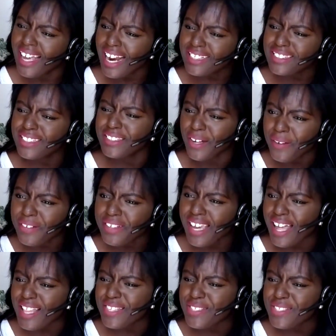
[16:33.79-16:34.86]
Actually, don't
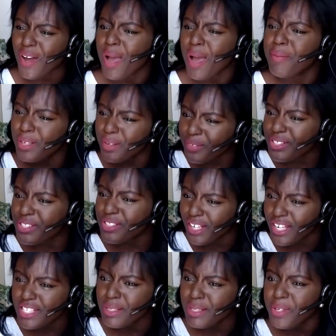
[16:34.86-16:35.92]
yet. So I'm going to
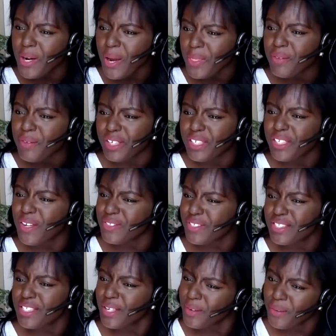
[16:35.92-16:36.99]
look at some of your other videos
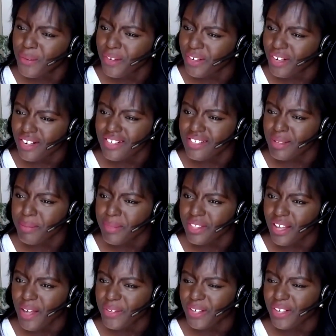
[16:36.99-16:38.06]
to see who are some of
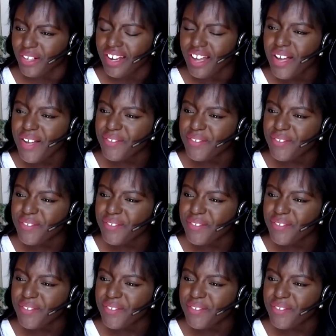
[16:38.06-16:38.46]
the other